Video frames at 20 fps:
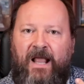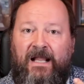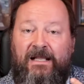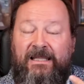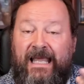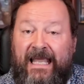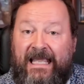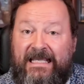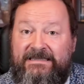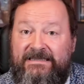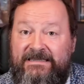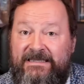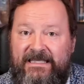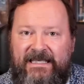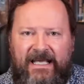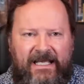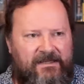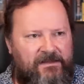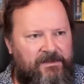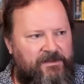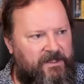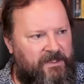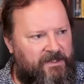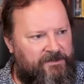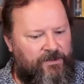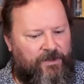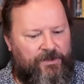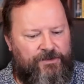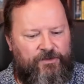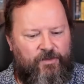lazy and
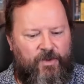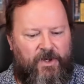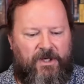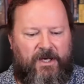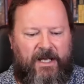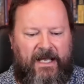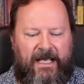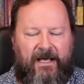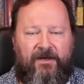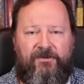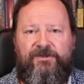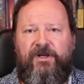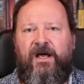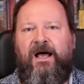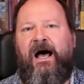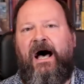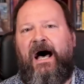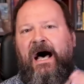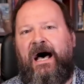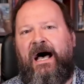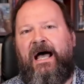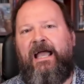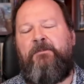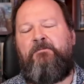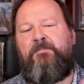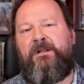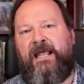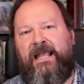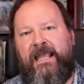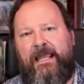don't work out. I
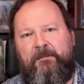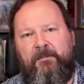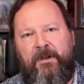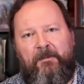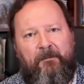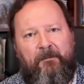blame